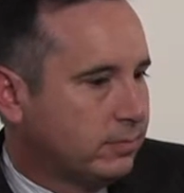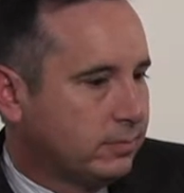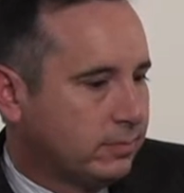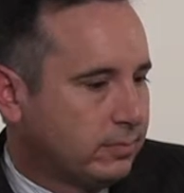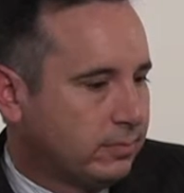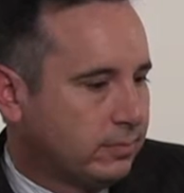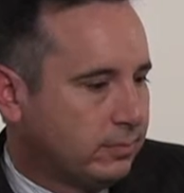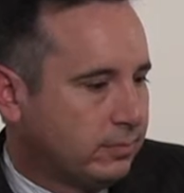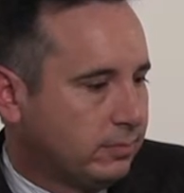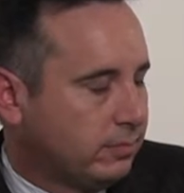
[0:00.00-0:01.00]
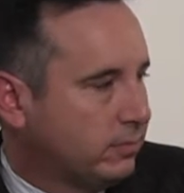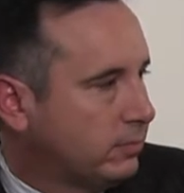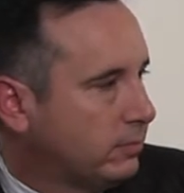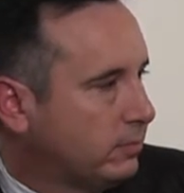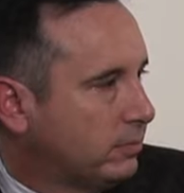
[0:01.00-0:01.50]

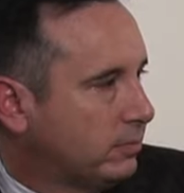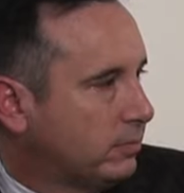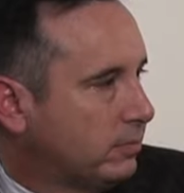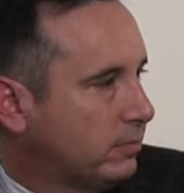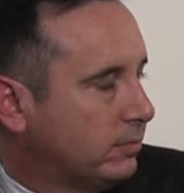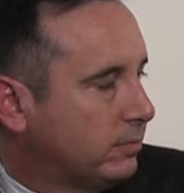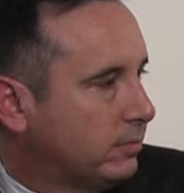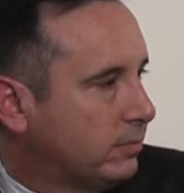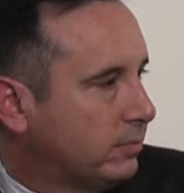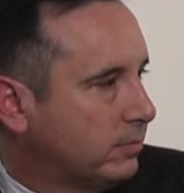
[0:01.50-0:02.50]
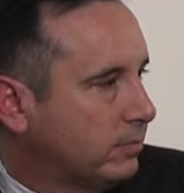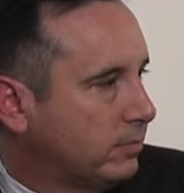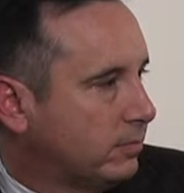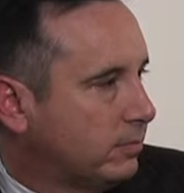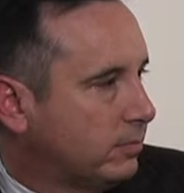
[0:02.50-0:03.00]

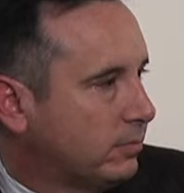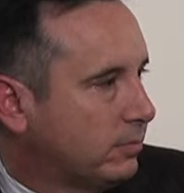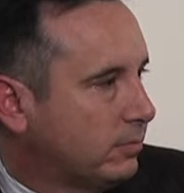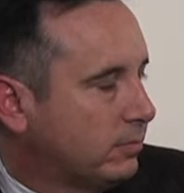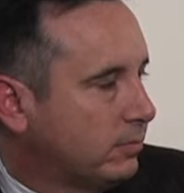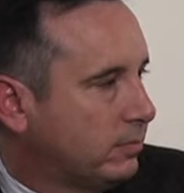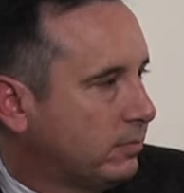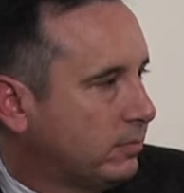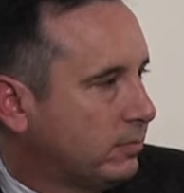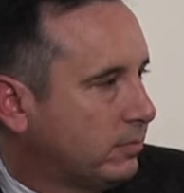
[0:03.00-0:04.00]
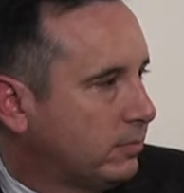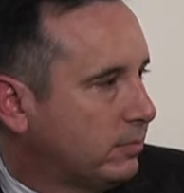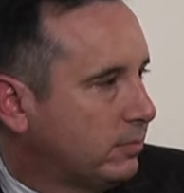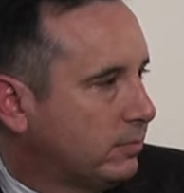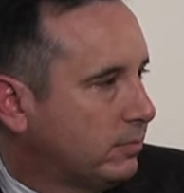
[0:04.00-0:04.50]

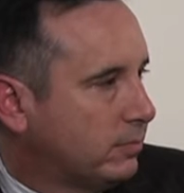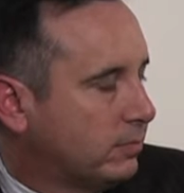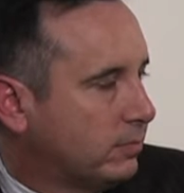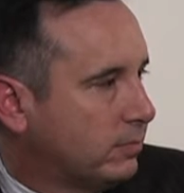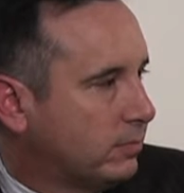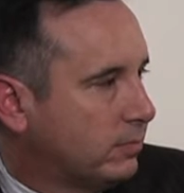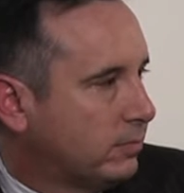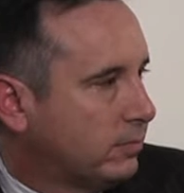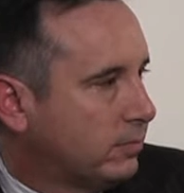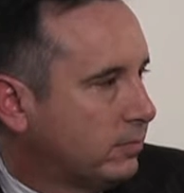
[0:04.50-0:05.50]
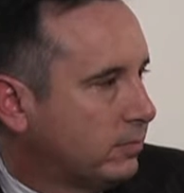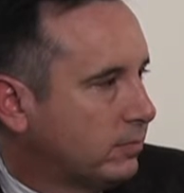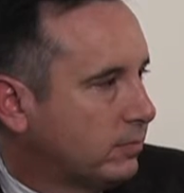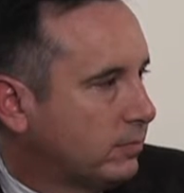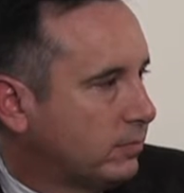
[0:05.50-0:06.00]

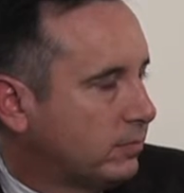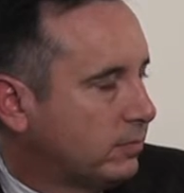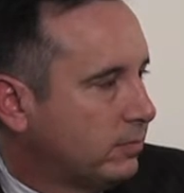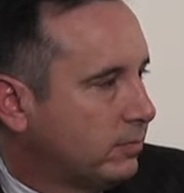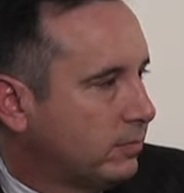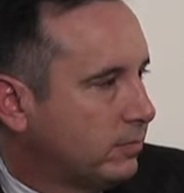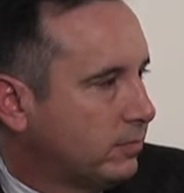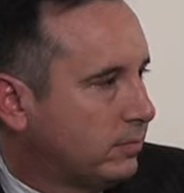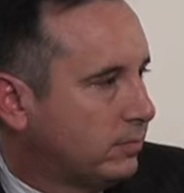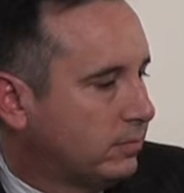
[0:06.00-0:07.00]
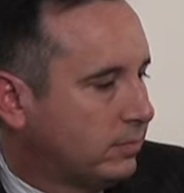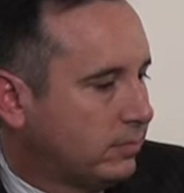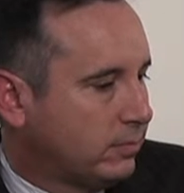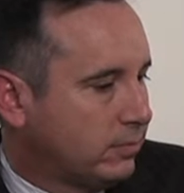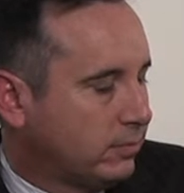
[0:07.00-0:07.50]

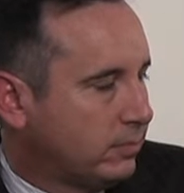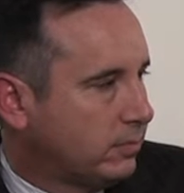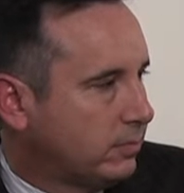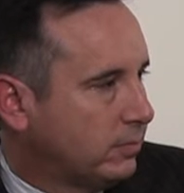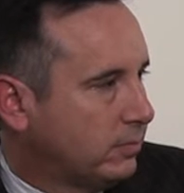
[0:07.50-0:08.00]
(silent)